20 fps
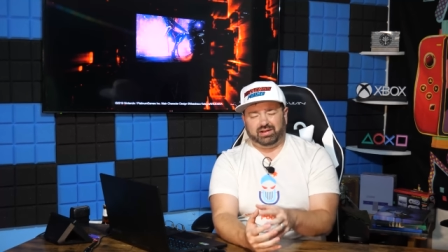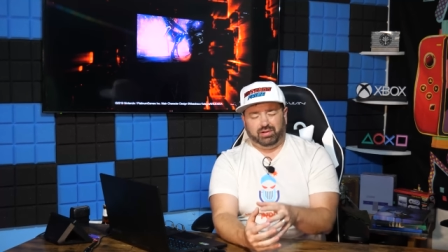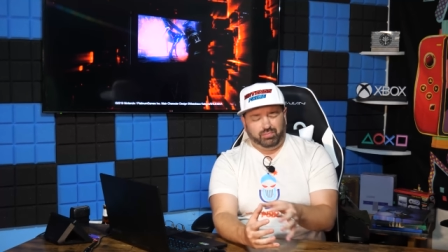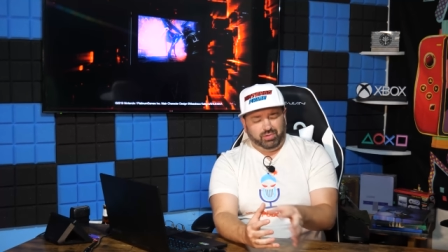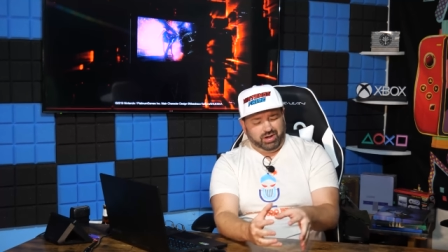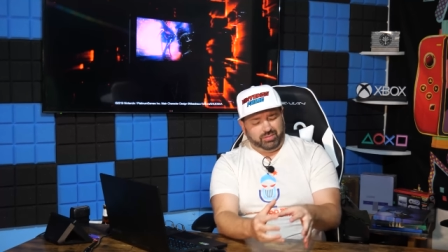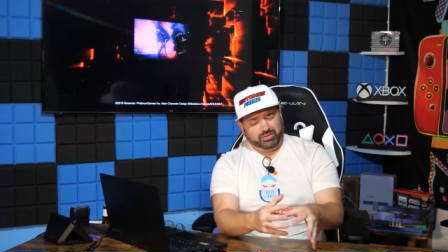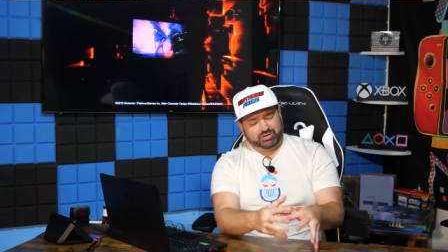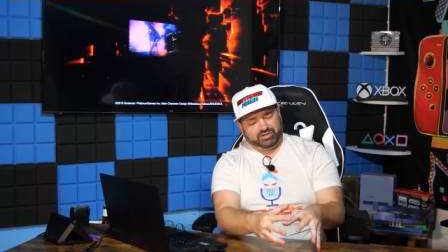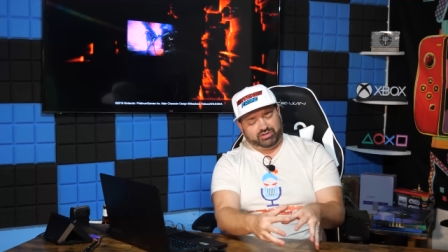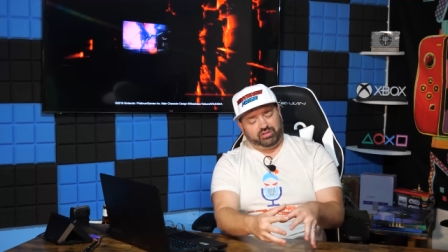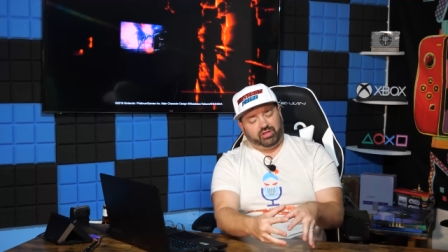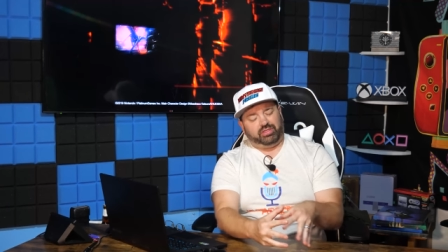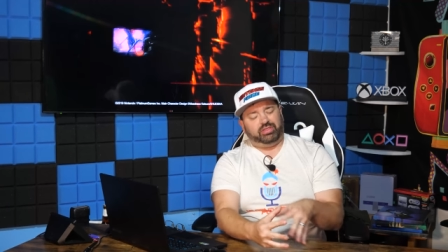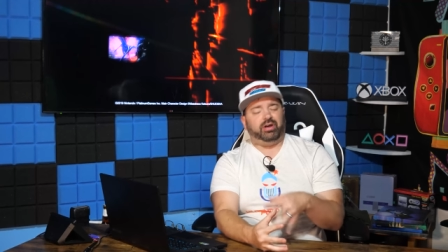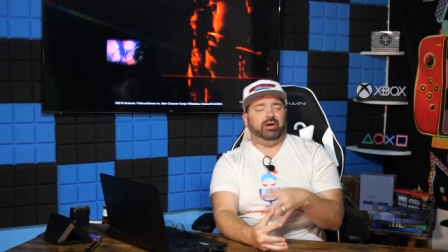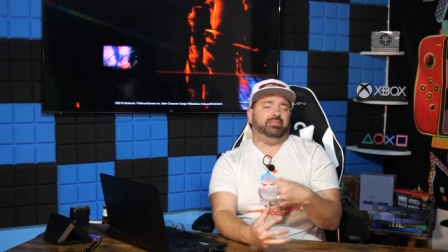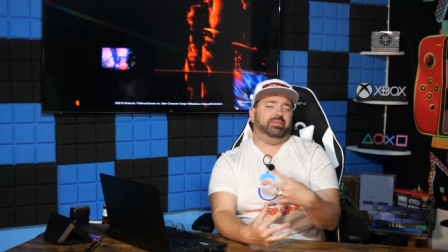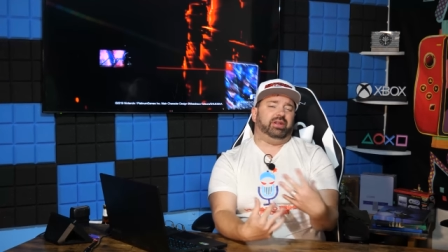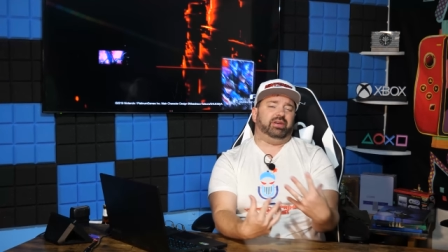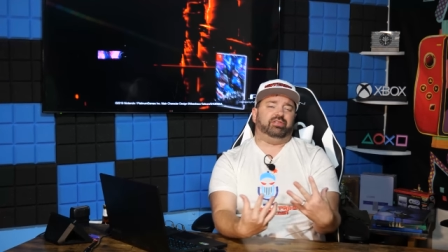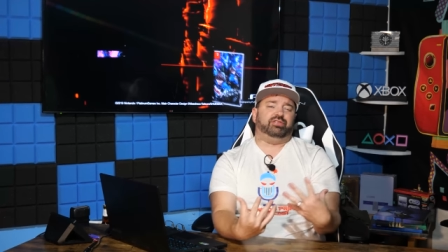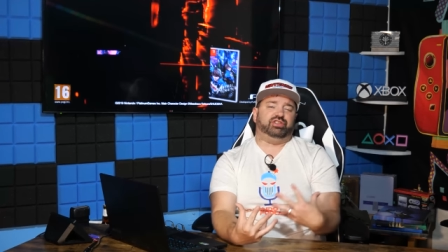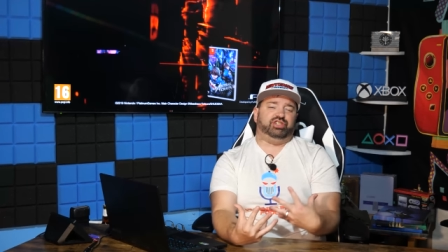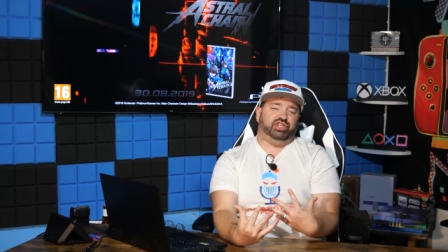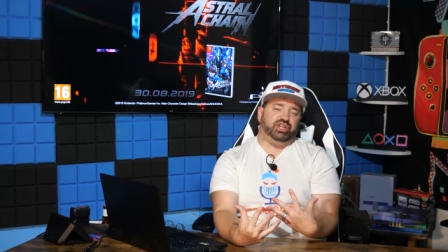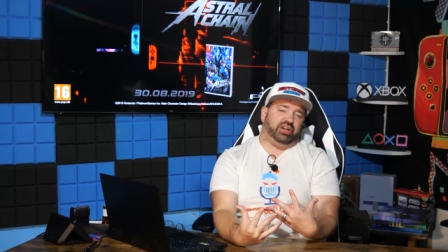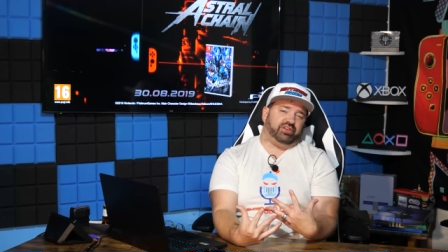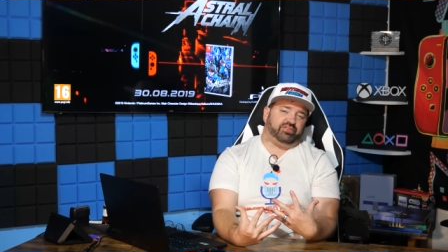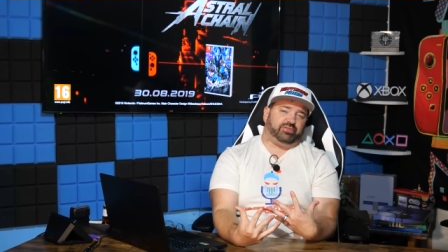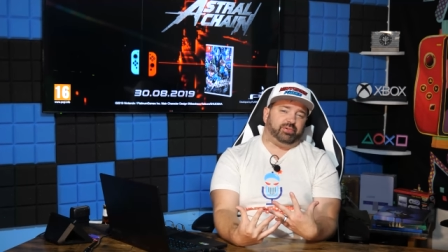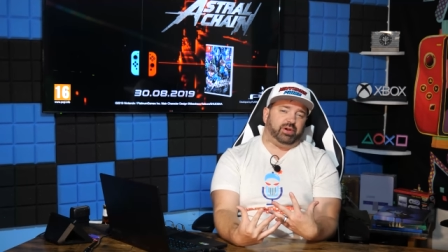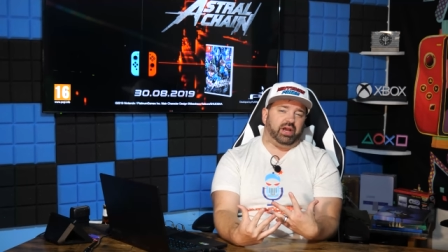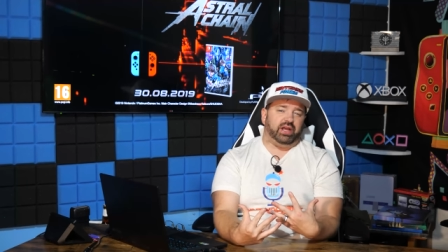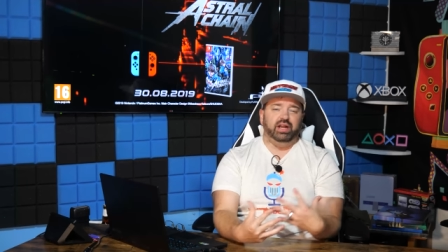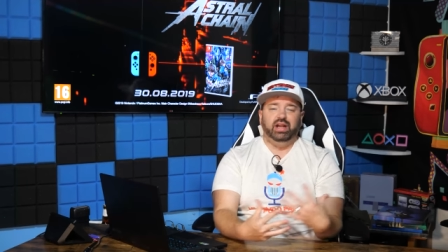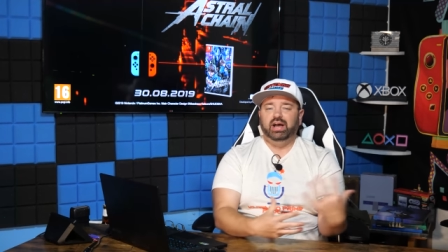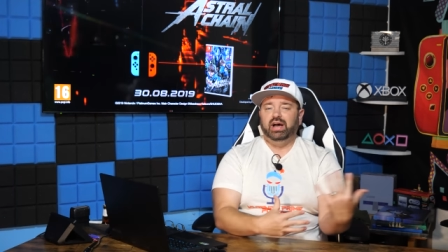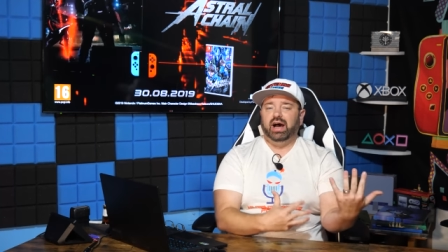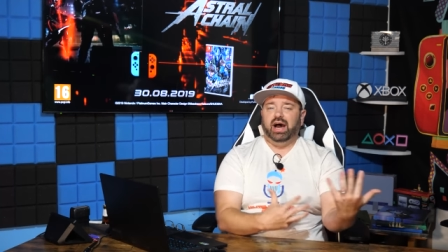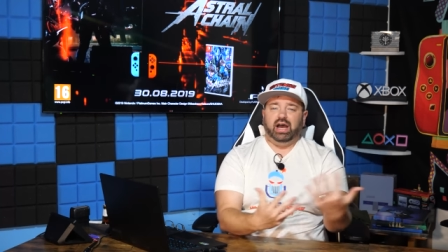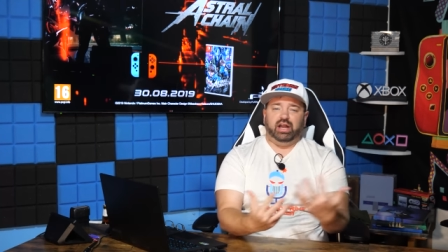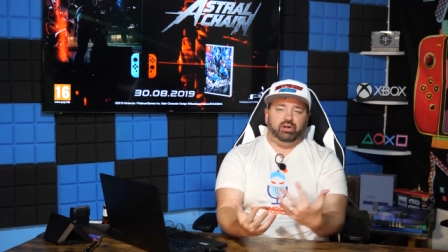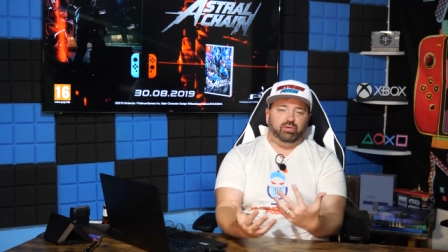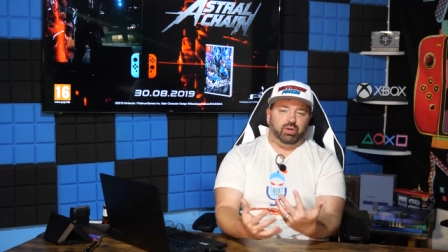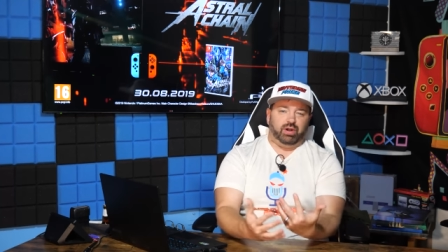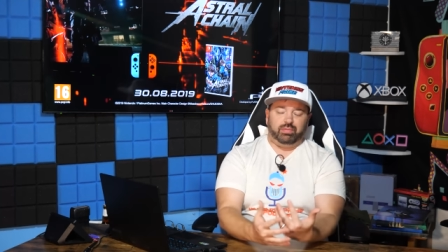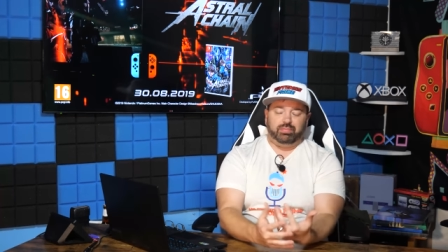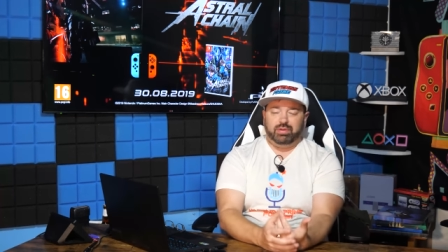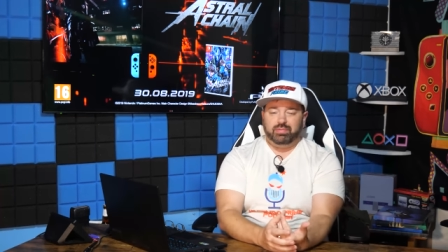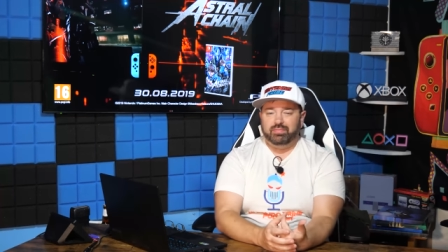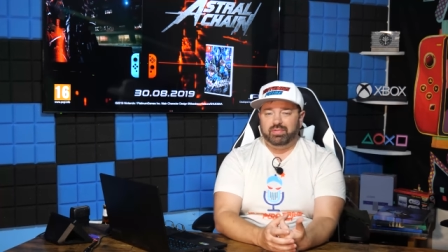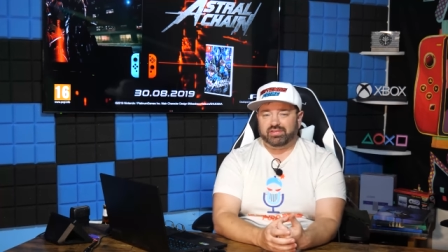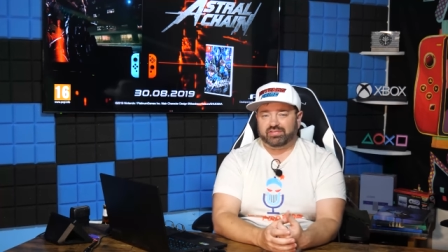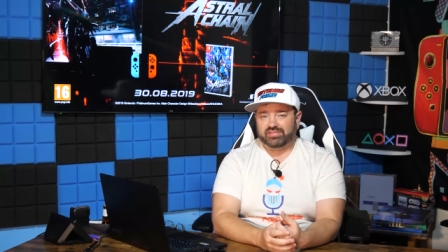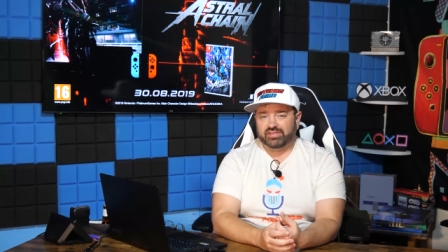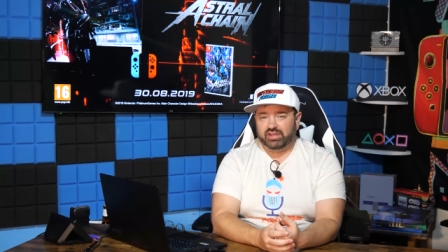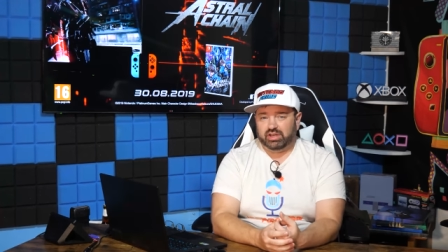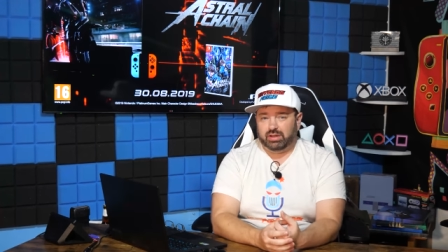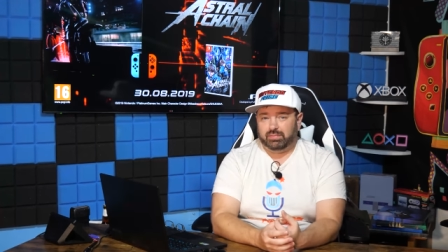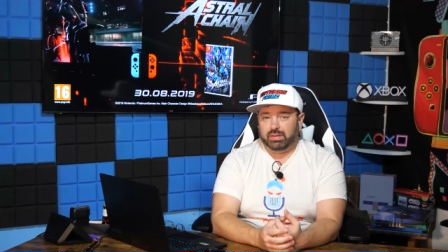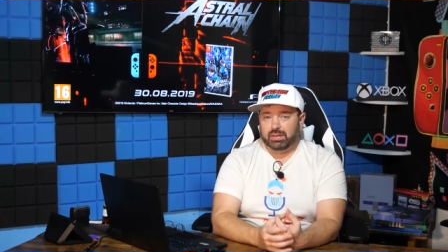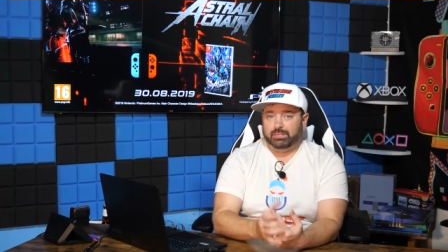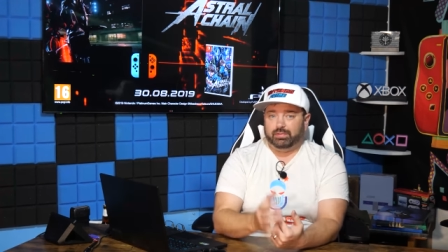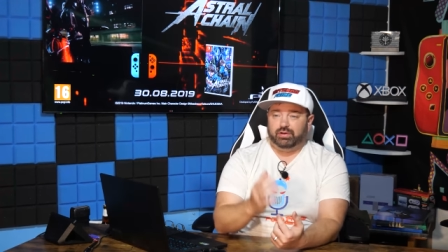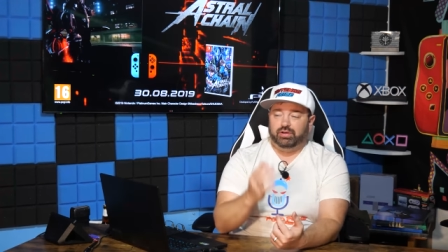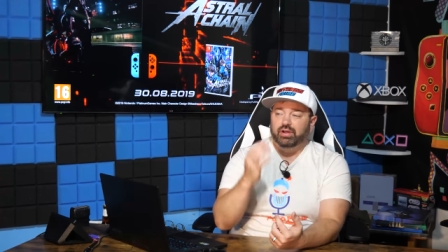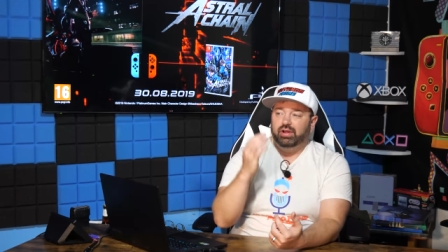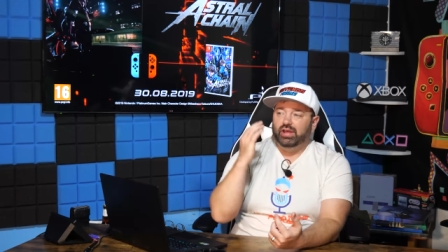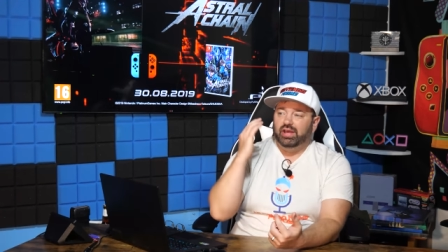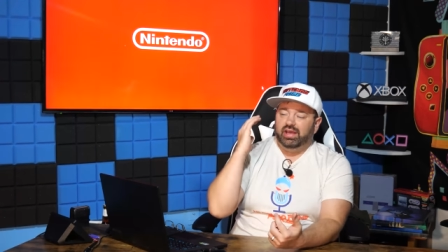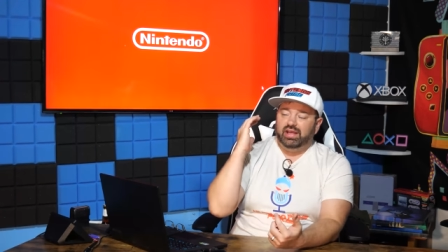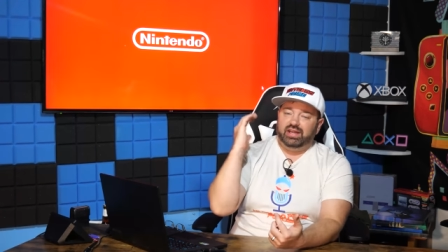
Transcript: I want to make sure the thumbnail is just right. I don't want to be misleading people.